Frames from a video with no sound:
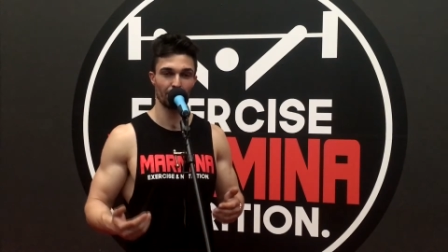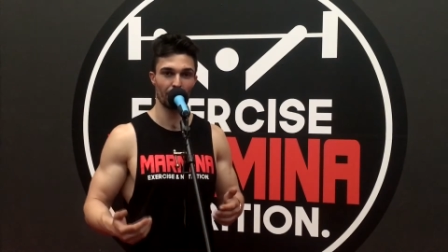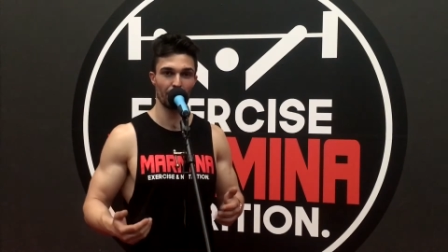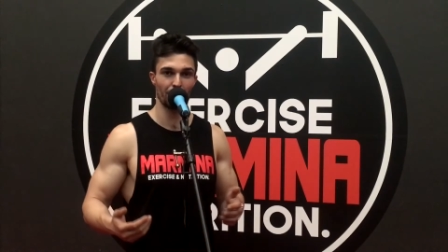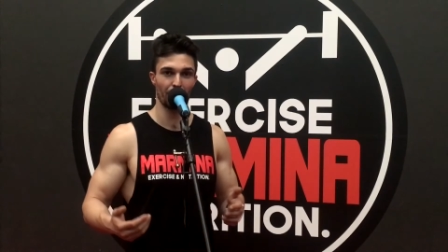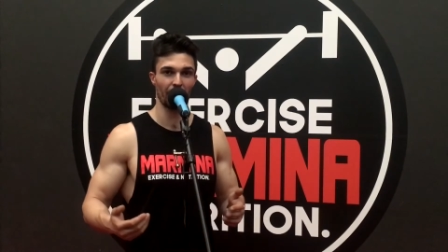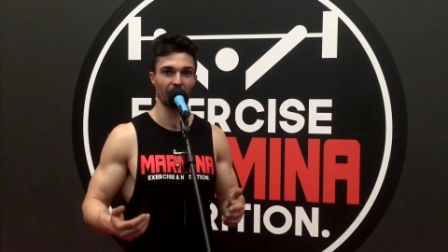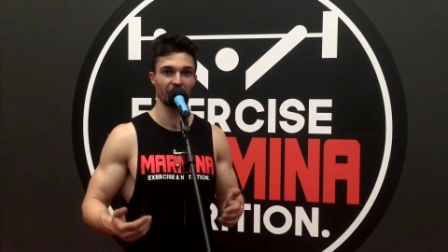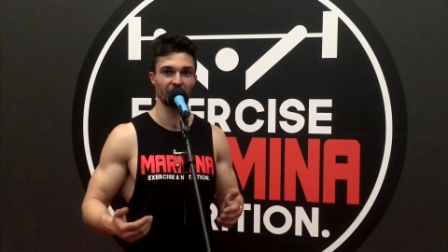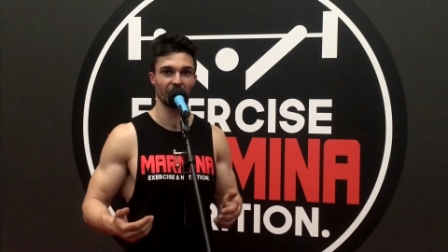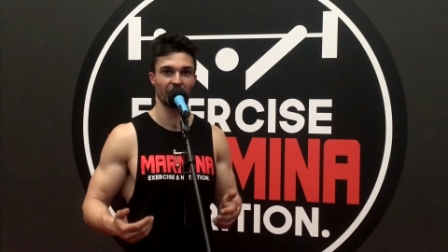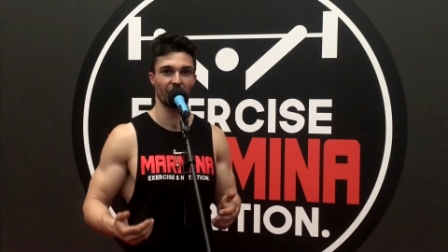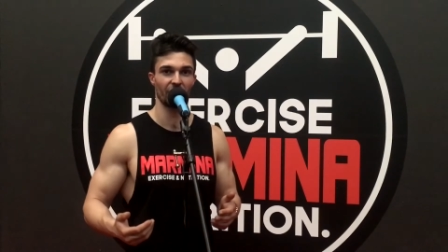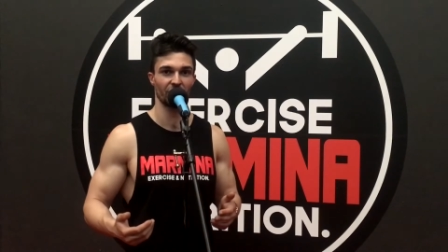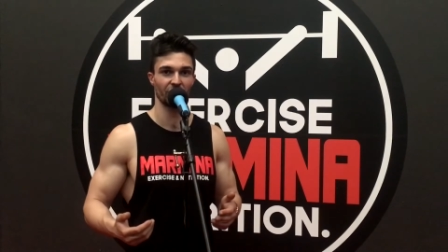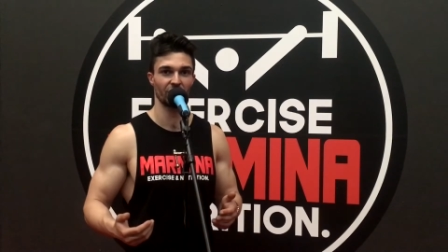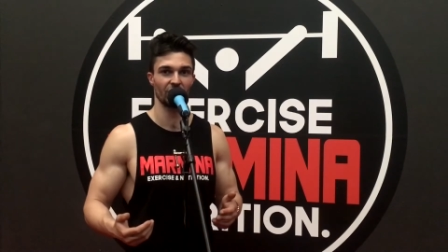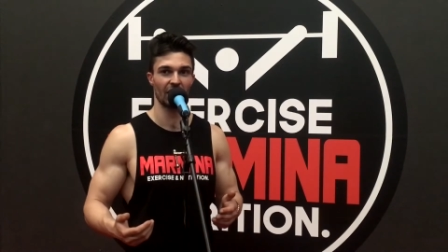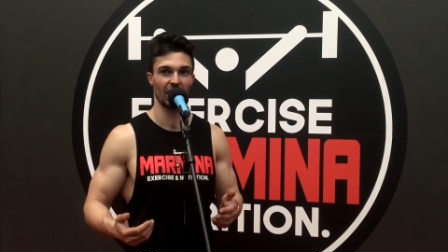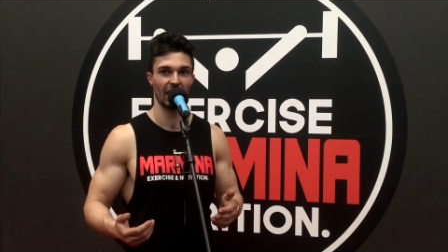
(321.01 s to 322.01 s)
probably punch
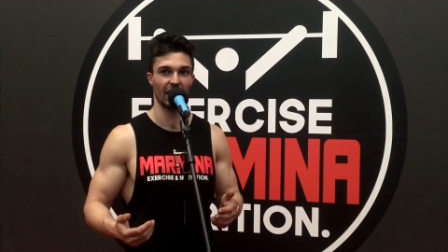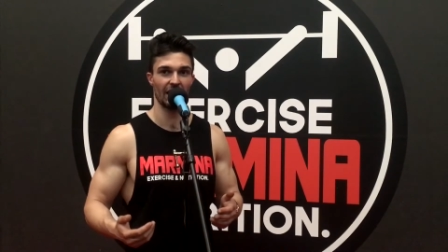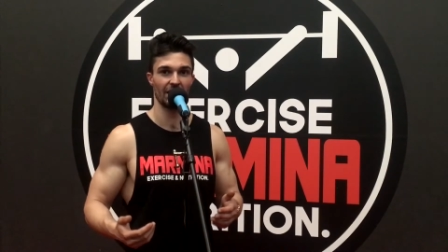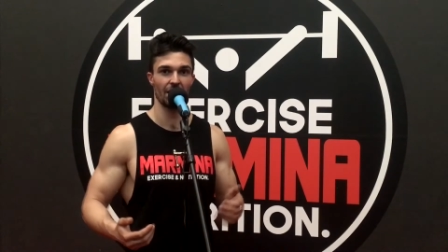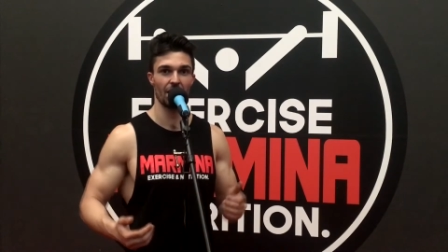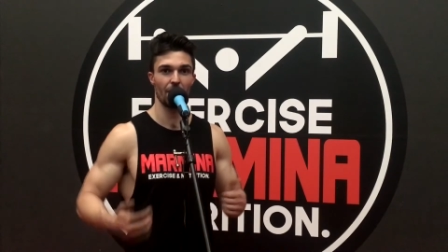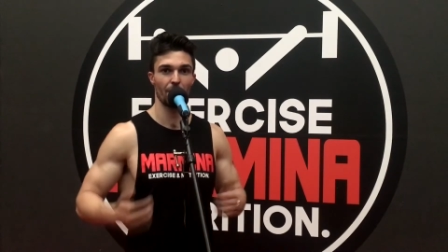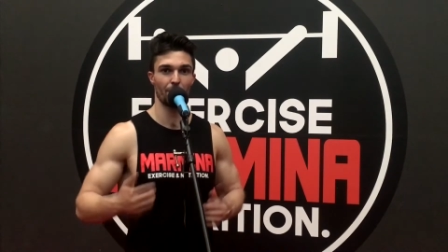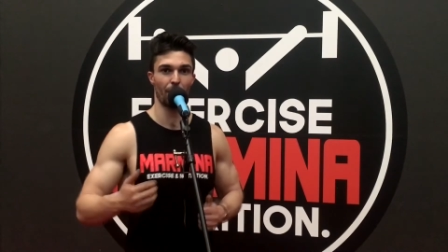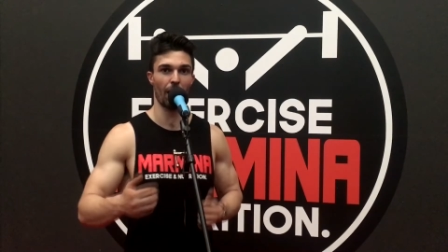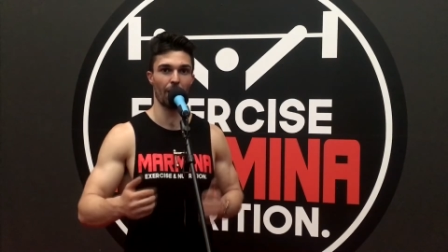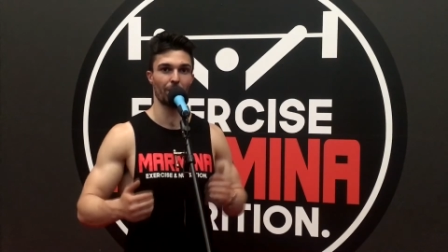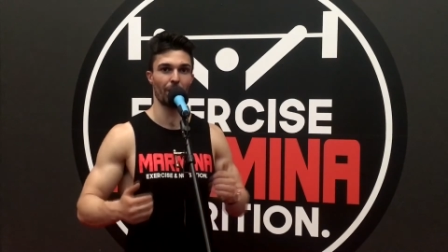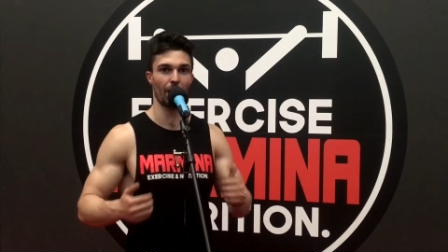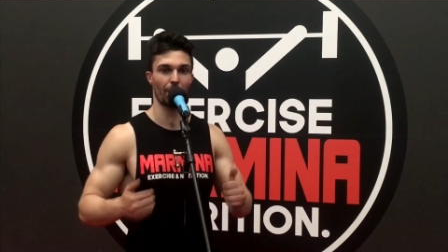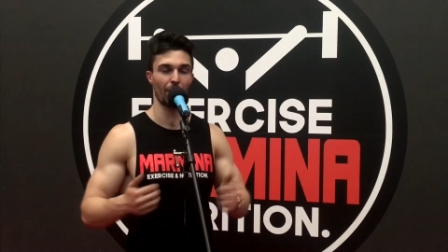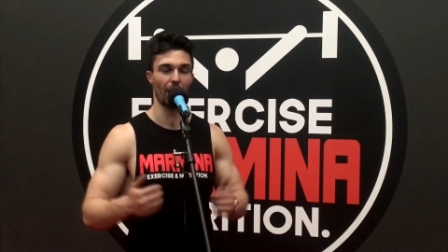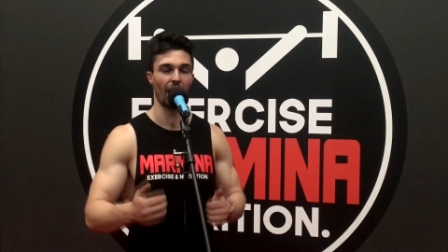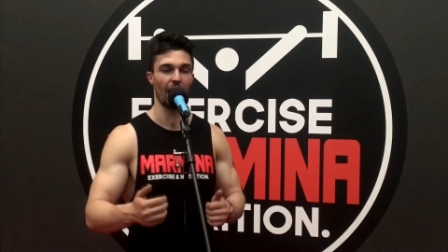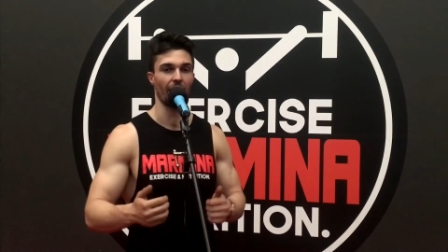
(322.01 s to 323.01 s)
Thanos in the head,
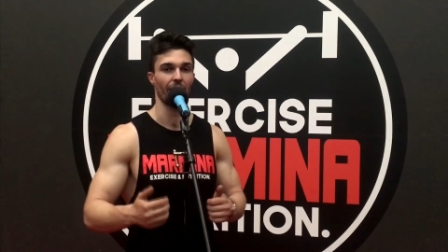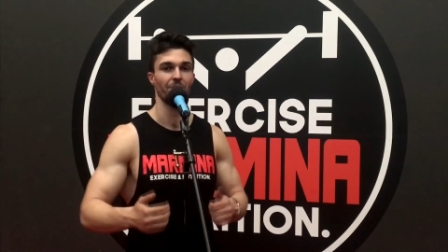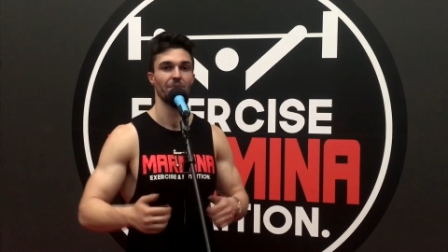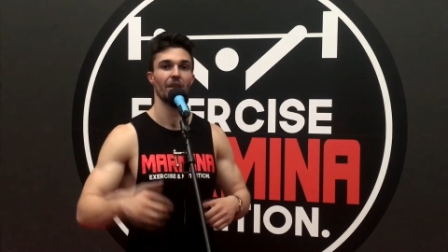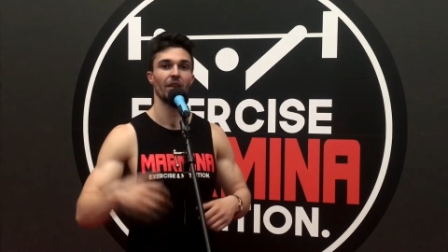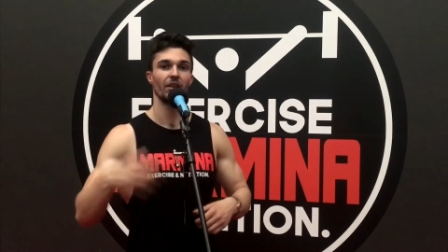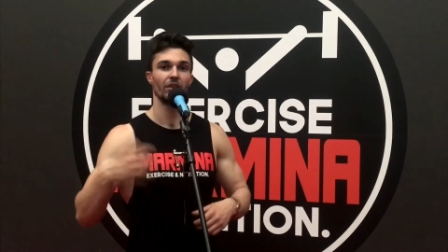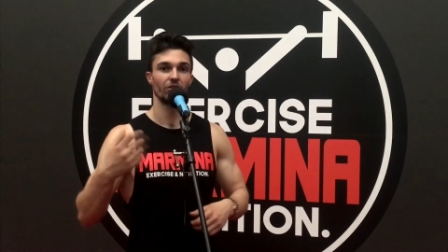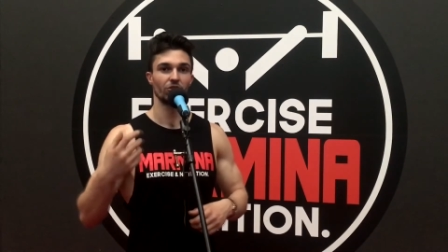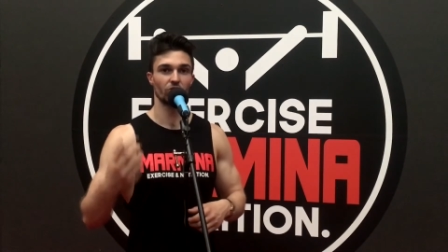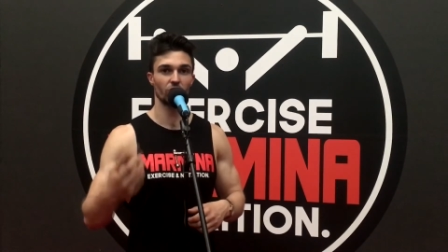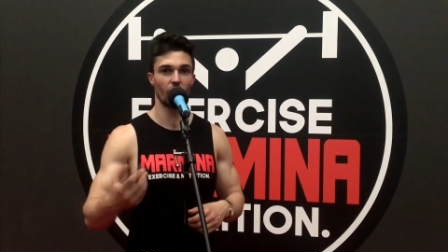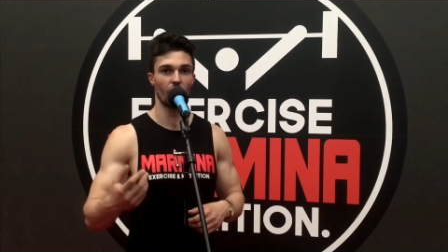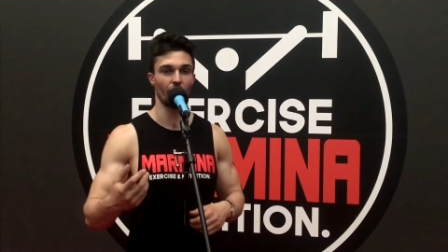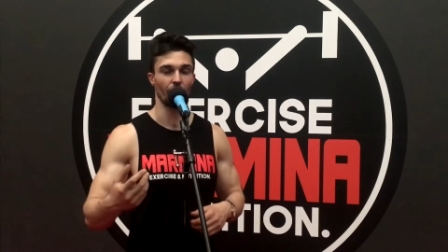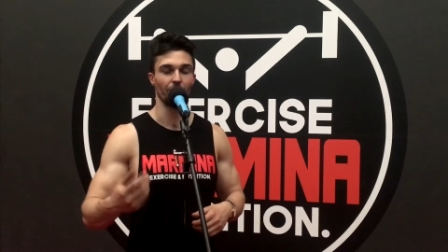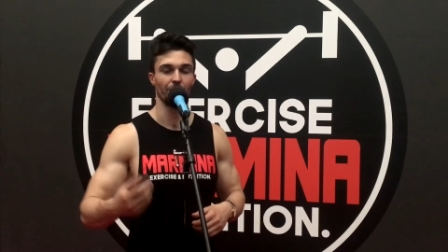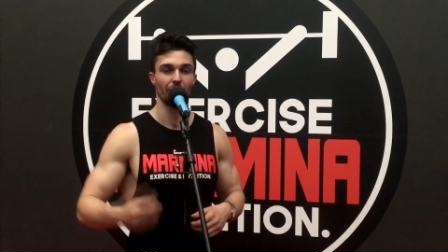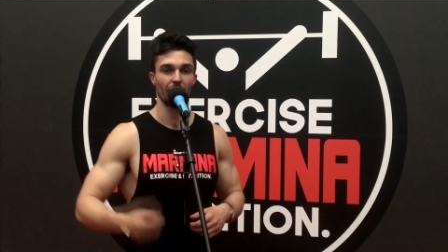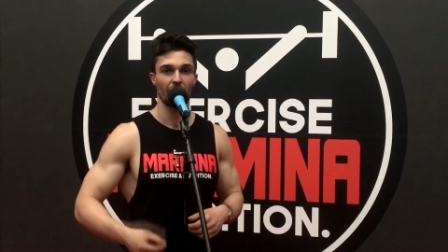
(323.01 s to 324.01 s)
pa. So,